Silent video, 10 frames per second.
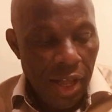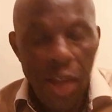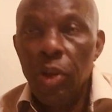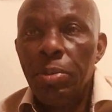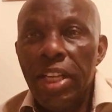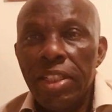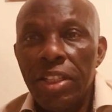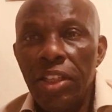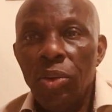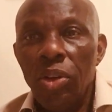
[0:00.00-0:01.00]
I will bless
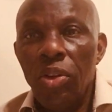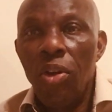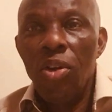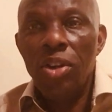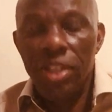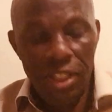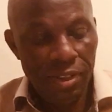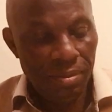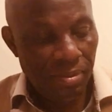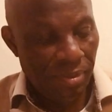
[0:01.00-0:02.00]
thee, O Lord.
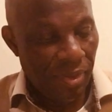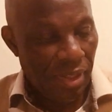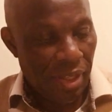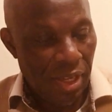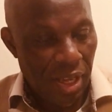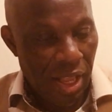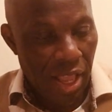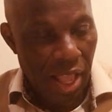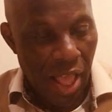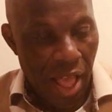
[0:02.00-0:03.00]

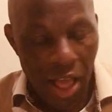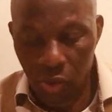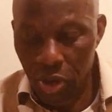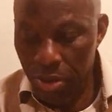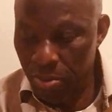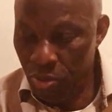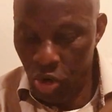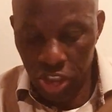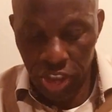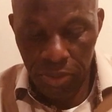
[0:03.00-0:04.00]
I will
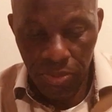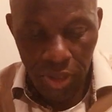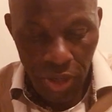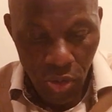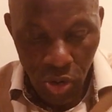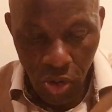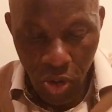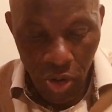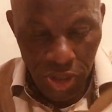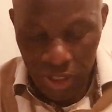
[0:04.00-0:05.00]
worship thee, O
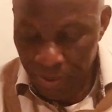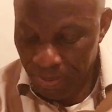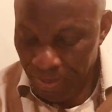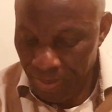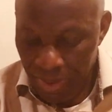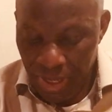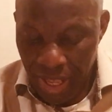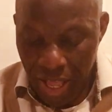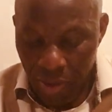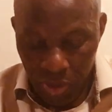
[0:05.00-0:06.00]
Lord.
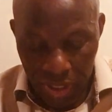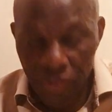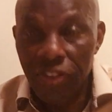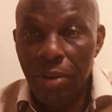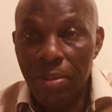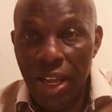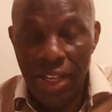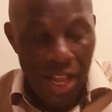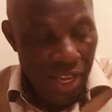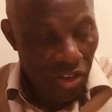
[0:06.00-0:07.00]
I will lift up mine
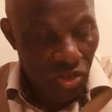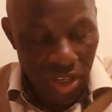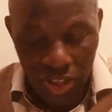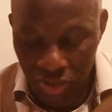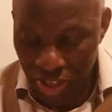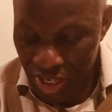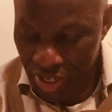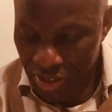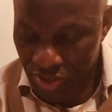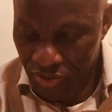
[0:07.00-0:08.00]
eyes unto the
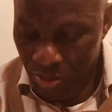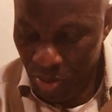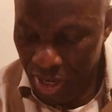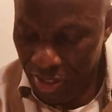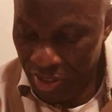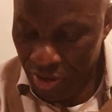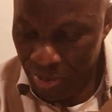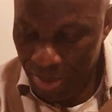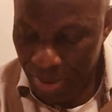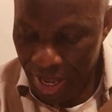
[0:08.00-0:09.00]
hills from whence
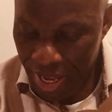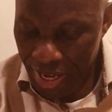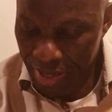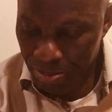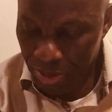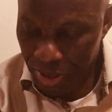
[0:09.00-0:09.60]
cometh my help.